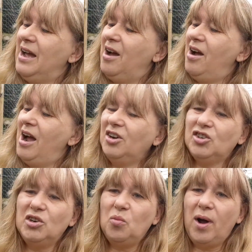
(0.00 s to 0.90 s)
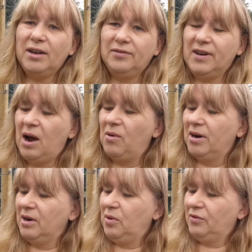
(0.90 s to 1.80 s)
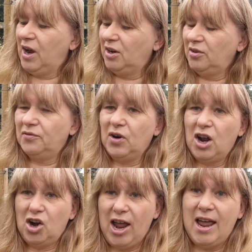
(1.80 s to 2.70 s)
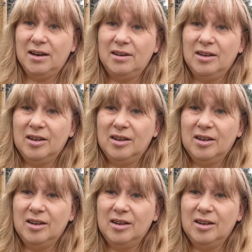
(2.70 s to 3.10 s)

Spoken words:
are actually white flowering with kind of a red